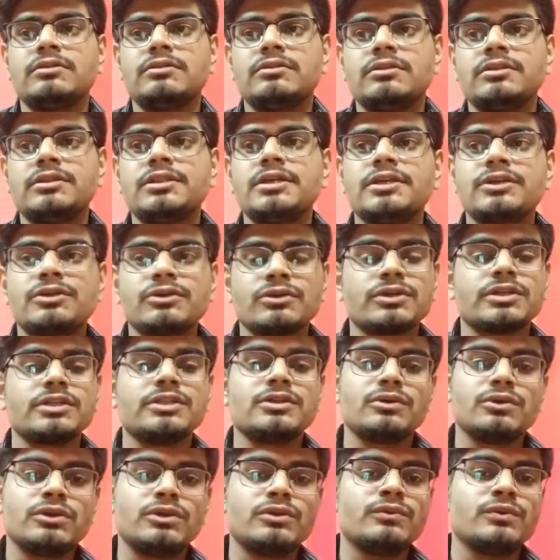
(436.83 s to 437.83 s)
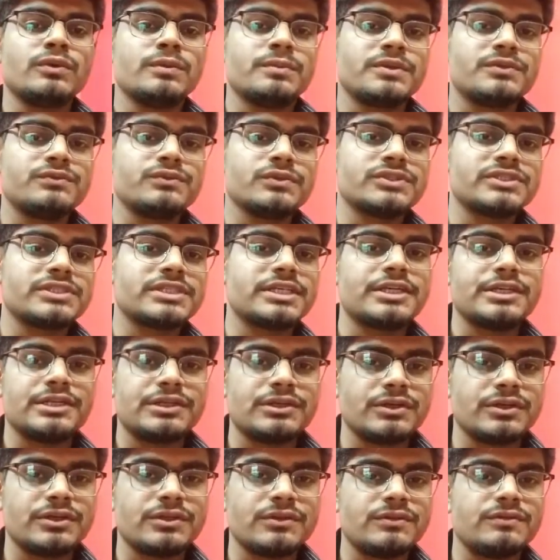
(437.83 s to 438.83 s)
that, okay, the old woman was
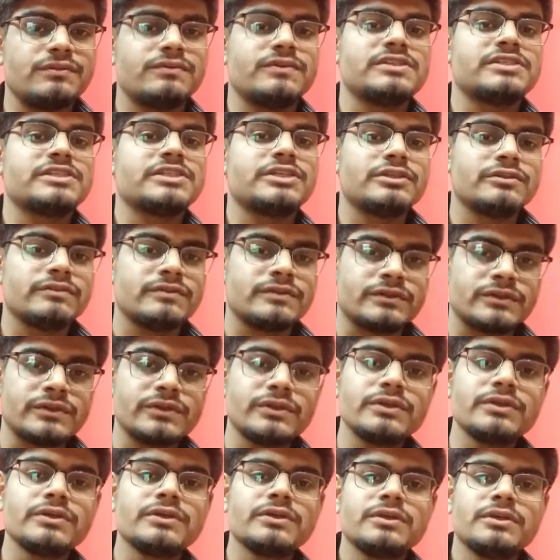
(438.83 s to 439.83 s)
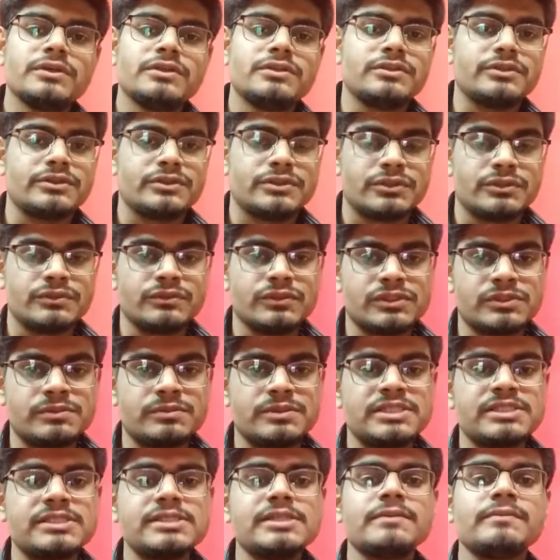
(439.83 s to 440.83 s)
standing on one side of the road was
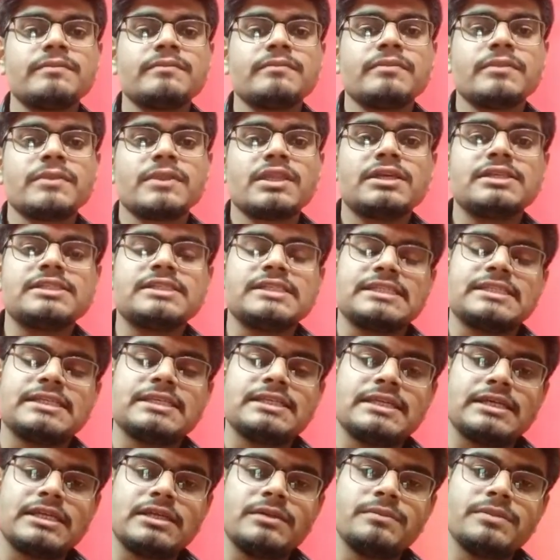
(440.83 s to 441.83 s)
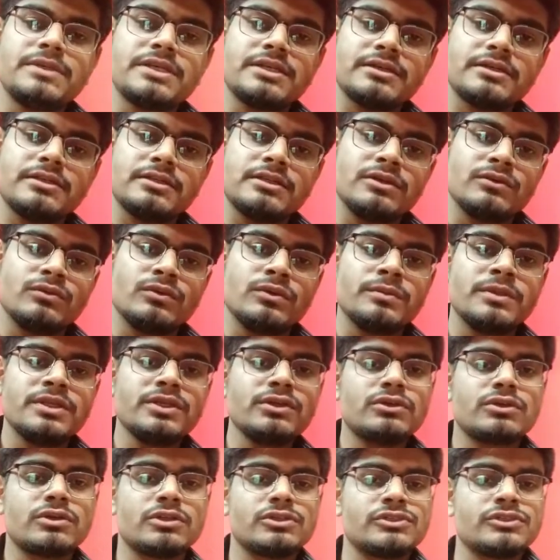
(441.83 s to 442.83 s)
busy, Chetan helped the woman
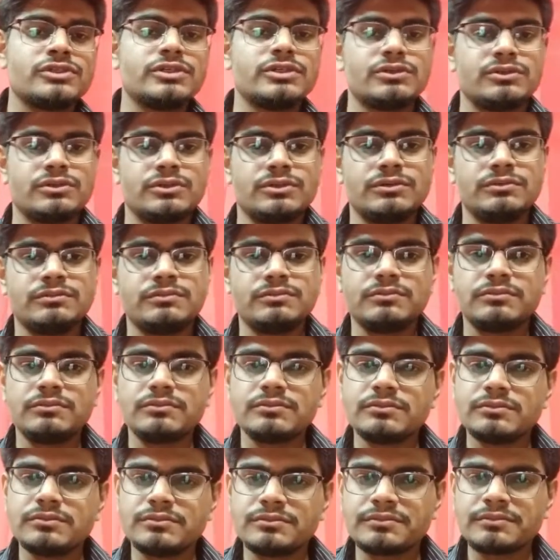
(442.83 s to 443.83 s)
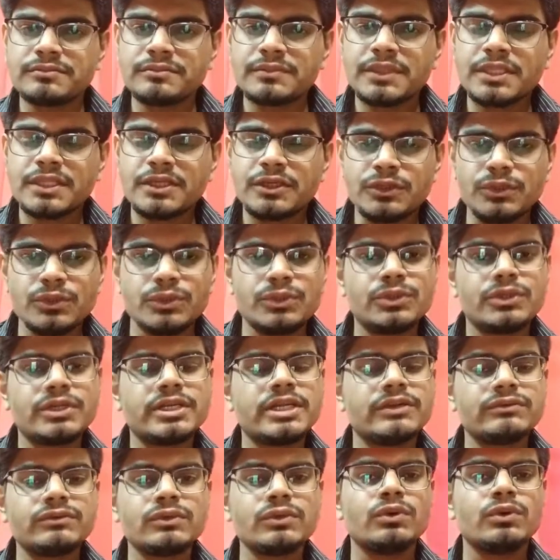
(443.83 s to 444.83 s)
cross the road. You don't
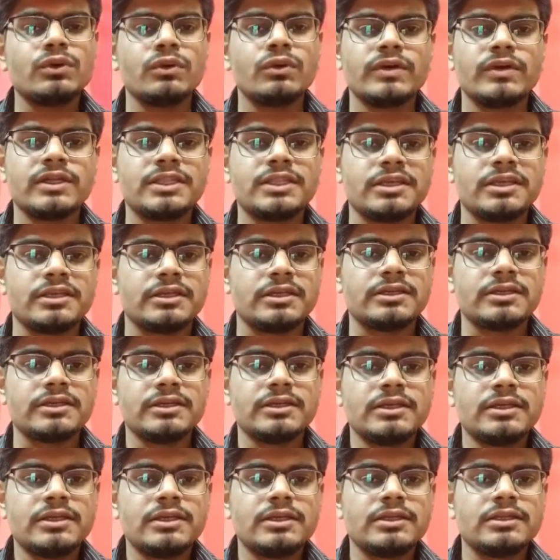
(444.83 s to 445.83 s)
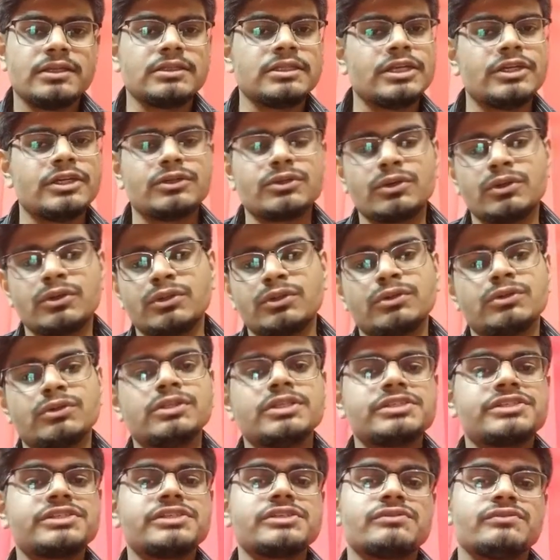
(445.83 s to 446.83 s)
have to overthink that, oh no,
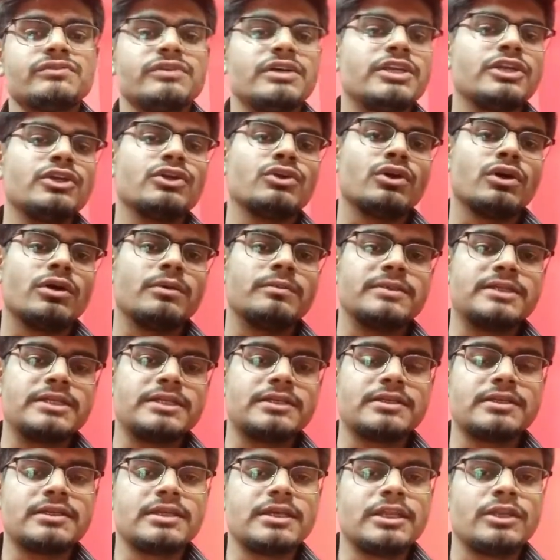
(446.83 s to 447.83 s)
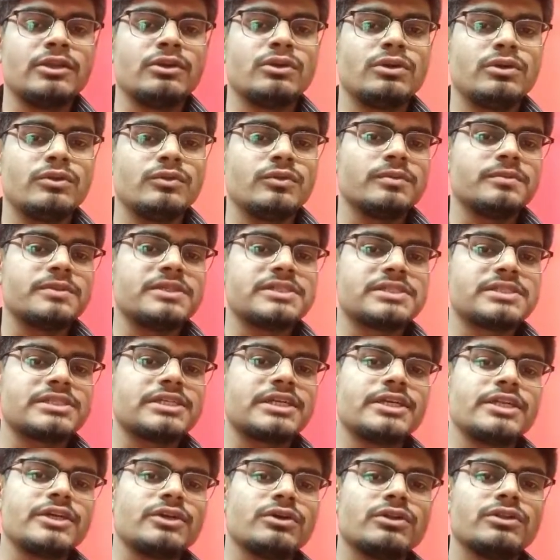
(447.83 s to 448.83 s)
this is very common, an old woman is
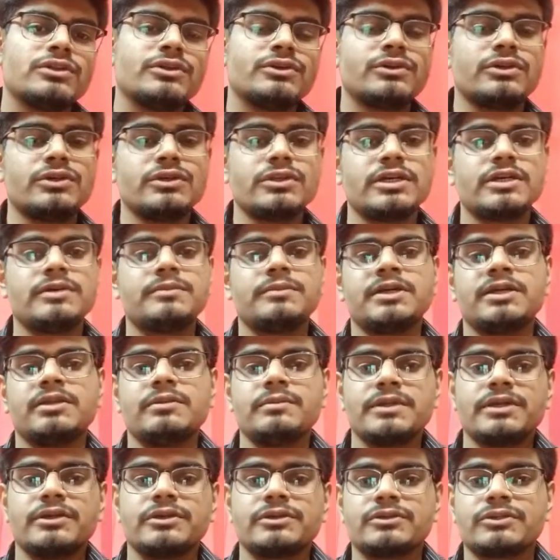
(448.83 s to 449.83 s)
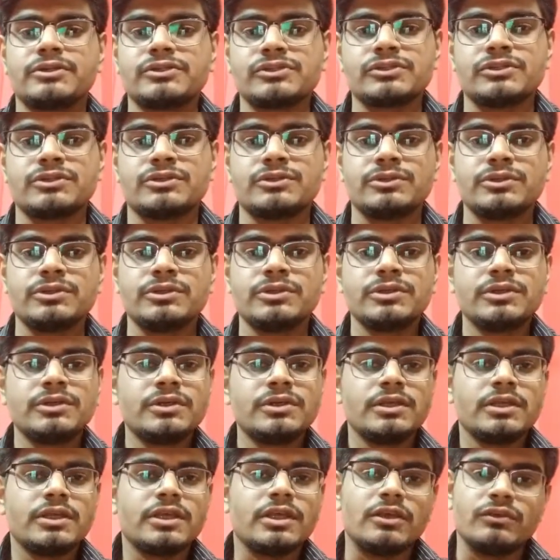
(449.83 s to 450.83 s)
standing on the road, I am helping across the road.
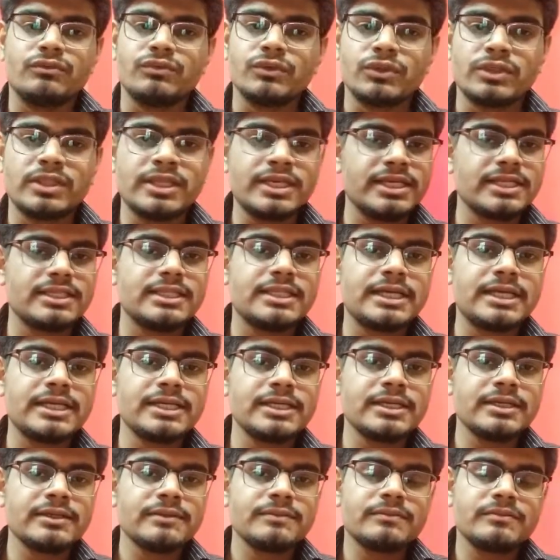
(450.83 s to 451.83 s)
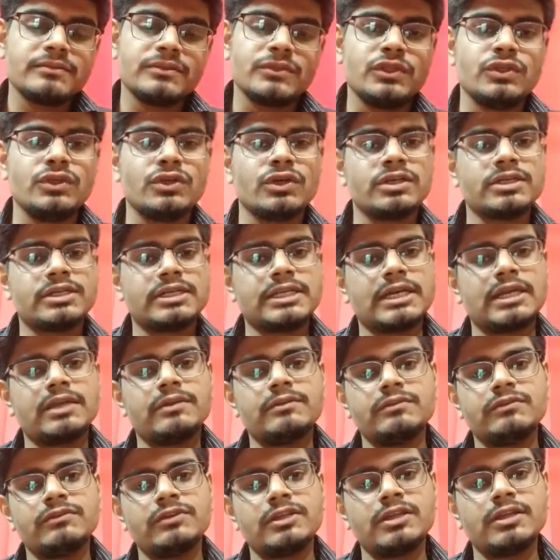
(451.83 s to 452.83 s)
If you think that, your
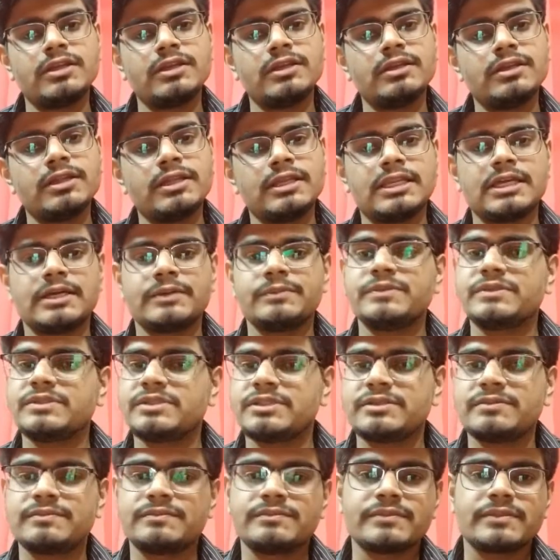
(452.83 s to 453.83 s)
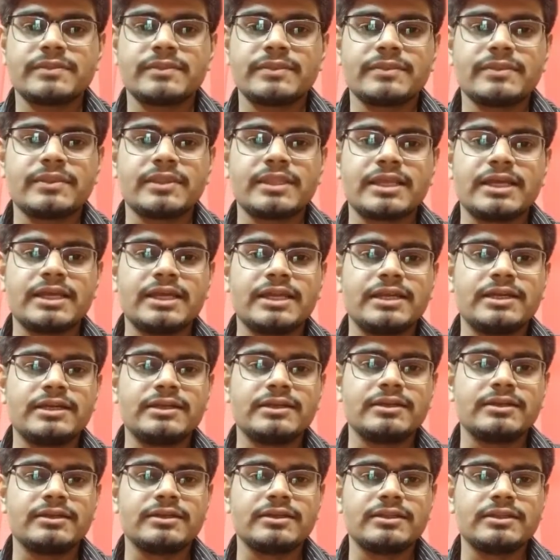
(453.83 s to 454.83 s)
time will elapse,
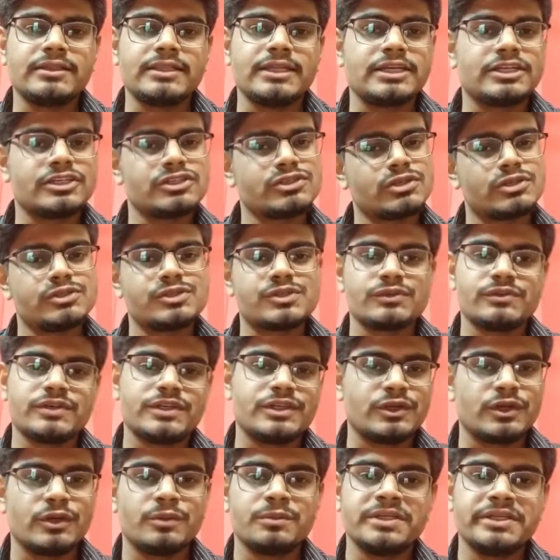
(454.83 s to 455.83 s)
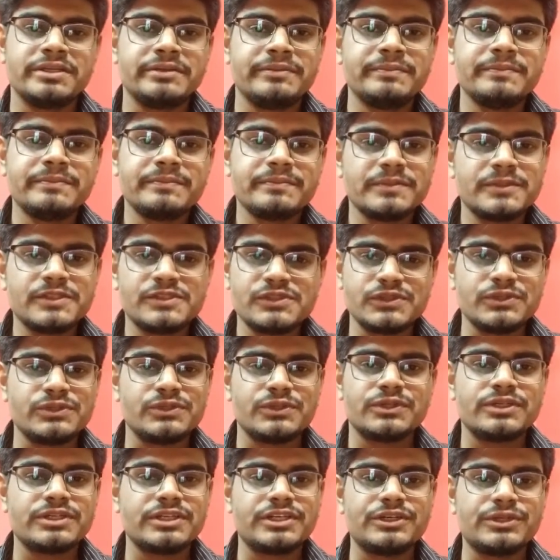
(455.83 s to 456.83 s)
and that is also very common, so you
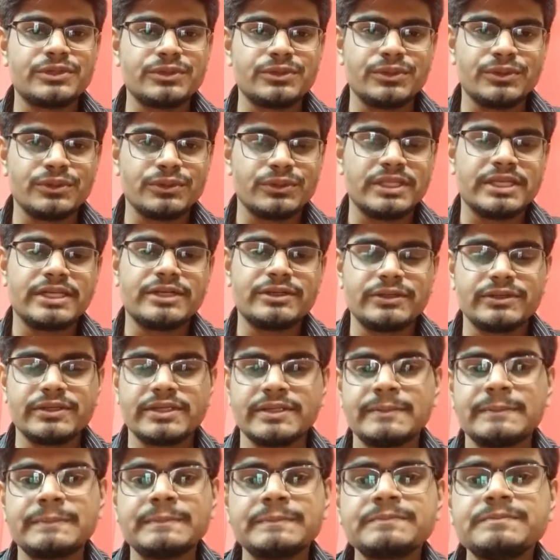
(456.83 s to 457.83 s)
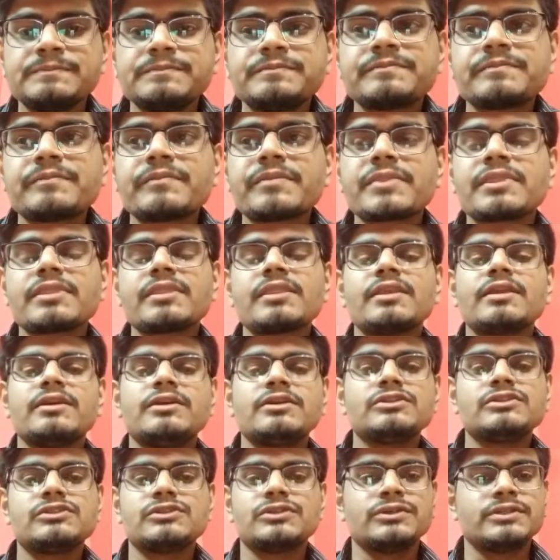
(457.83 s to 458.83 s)
don't need to do that. Okay,
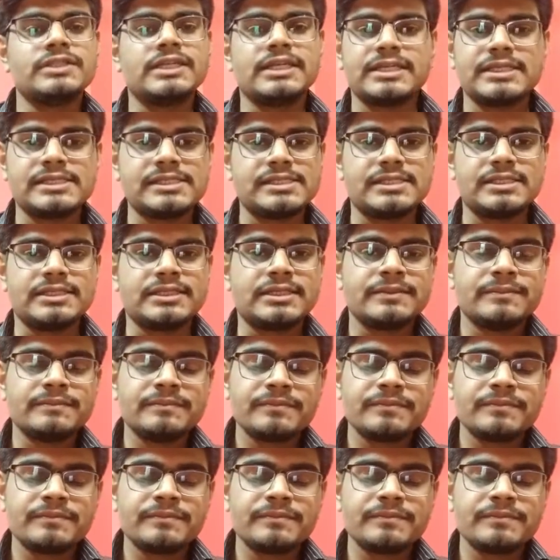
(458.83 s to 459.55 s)
so that is it.